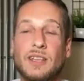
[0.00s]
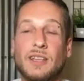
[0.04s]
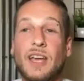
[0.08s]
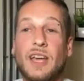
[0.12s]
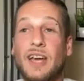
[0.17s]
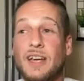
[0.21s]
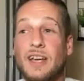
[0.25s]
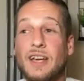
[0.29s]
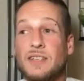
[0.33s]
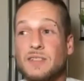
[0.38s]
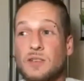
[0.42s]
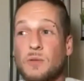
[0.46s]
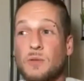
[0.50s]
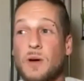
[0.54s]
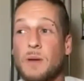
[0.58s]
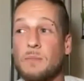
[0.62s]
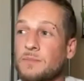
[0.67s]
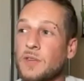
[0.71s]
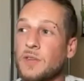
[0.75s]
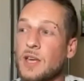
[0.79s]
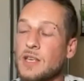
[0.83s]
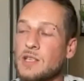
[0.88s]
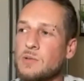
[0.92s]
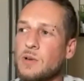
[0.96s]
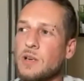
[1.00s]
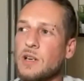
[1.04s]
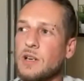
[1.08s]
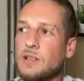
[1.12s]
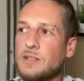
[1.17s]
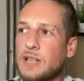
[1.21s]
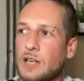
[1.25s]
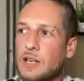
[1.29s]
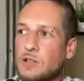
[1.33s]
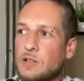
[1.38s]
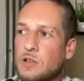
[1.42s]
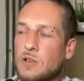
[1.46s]
yeah, so um, yeah, so I
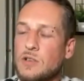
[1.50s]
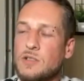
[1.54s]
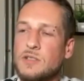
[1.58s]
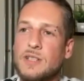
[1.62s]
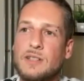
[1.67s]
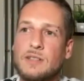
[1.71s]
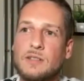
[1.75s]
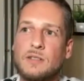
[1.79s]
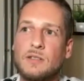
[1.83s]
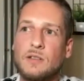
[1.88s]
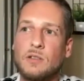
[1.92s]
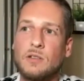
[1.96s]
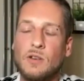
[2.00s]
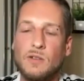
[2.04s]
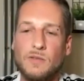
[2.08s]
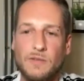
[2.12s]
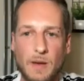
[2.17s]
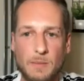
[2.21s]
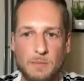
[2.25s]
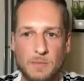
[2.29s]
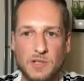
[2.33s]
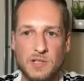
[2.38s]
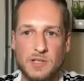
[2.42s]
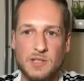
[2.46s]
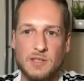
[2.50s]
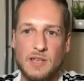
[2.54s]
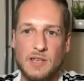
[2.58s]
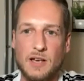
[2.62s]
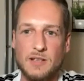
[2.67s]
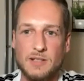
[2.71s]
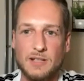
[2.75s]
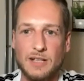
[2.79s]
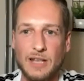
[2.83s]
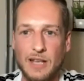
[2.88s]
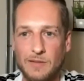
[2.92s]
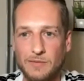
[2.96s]
got diagnosed in November
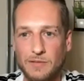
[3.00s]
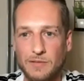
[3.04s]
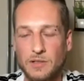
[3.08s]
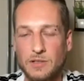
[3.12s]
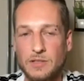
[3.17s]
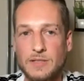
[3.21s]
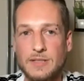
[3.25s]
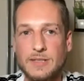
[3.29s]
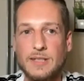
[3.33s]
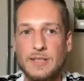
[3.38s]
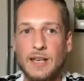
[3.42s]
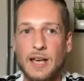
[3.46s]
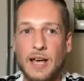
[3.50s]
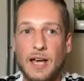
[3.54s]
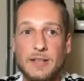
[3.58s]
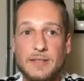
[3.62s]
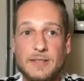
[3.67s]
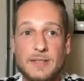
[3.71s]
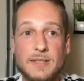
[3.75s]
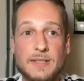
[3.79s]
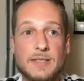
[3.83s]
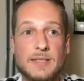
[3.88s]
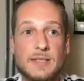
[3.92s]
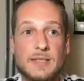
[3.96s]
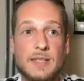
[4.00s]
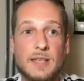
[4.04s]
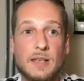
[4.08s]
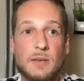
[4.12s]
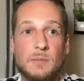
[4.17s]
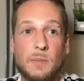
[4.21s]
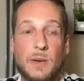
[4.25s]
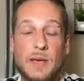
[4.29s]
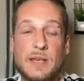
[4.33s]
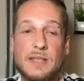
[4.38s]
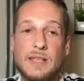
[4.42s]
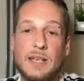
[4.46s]
2011, and
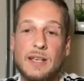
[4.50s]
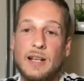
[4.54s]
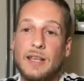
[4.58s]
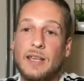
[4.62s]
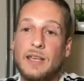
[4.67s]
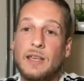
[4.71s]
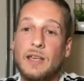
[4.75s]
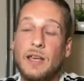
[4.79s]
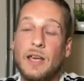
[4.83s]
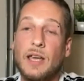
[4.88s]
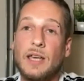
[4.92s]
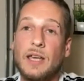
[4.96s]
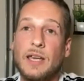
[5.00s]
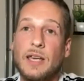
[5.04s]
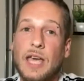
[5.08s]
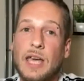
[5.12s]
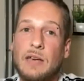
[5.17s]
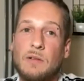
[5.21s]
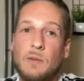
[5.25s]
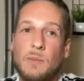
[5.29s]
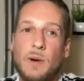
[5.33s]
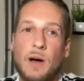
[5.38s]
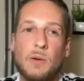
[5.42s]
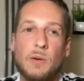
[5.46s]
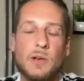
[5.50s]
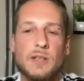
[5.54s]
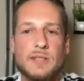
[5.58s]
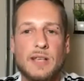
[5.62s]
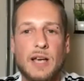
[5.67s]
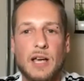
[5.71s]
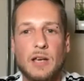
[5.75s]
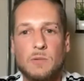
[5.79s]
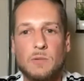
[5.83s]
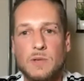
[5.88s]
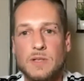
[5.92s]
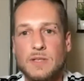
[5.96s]
basically it came about because
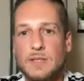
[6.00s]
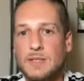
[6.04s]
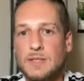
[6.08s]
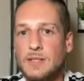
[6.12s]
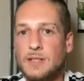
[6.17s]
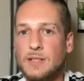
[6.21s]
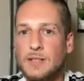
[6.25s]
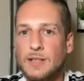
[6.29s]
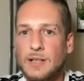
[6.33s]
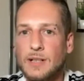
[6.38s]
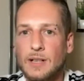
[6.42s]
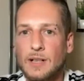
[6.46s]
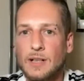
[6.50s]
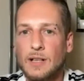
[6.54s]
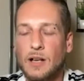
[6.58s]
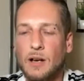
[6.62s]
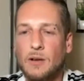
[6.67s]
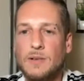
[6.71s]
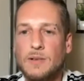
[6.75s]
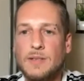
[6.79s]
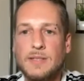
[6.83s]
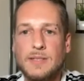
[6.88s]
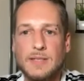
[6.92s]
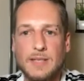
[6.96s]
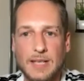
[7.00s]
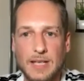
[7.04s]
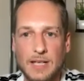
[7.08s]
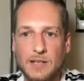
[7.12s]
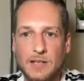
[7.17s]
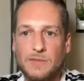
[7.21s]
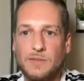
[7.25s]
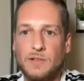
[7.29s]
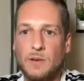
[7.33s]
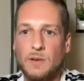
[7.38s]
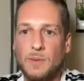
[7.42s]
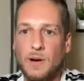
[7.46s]
I was I was
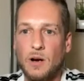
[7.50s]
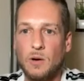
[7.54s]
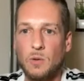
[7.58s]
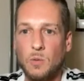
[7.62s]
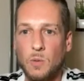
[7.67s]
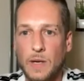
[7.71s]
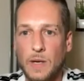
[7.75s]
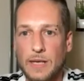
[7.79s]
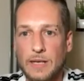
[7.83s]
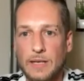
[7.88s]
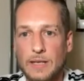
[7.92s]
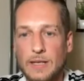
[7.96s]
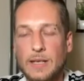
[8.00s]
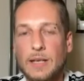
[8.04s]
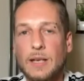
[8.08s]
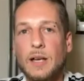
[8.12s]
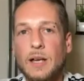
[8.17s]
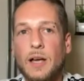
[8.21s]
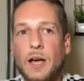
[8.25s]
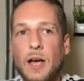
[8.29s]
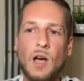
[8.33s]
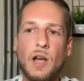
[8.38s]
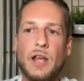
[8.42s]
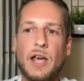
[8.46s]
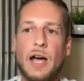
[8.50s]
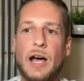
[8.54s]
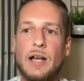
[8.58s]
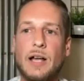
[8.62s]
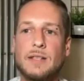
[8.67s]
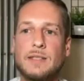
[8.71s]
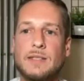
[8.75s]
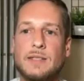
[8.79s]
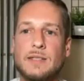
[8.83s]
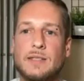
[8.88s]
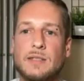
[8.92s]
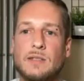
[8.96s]
sick for about a week, and I
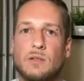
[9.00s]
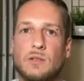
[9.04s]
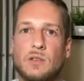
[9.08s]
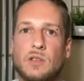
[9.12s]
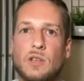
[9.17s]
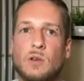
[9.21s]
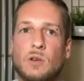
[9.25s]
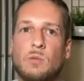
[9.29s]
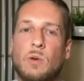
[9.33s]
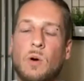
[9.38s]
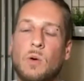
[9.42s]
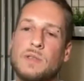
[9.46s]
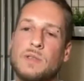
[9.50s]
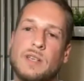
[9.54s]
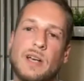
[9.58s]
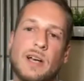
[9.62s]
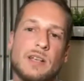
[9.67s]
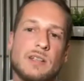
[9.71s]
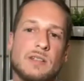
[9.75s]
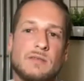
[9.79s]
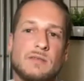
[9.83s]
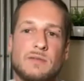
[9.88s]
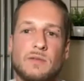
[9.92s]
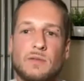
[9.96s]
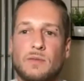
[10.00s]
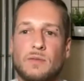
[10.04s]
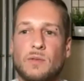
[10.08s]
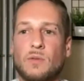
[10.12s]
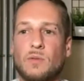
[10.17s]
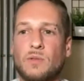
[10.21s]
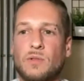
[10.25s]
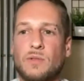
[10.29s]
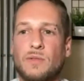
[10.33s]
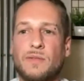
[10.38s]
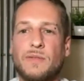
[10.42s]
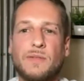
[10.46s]
had you know what was kind of
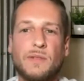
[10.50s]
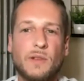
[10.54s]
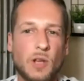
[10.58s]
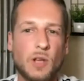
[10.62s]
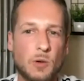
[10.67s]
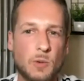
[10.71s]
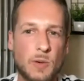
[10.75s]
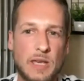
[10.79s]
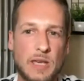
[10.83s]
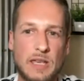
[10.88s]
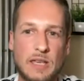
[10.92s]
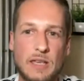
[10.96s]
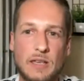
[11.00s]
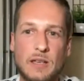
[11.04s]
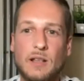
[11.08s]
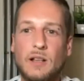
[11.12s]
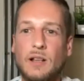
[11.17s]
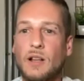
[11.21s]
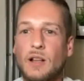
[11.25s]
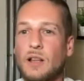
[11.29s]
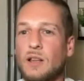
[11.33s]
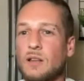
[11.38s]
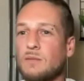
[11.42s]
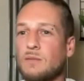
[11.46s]
fluey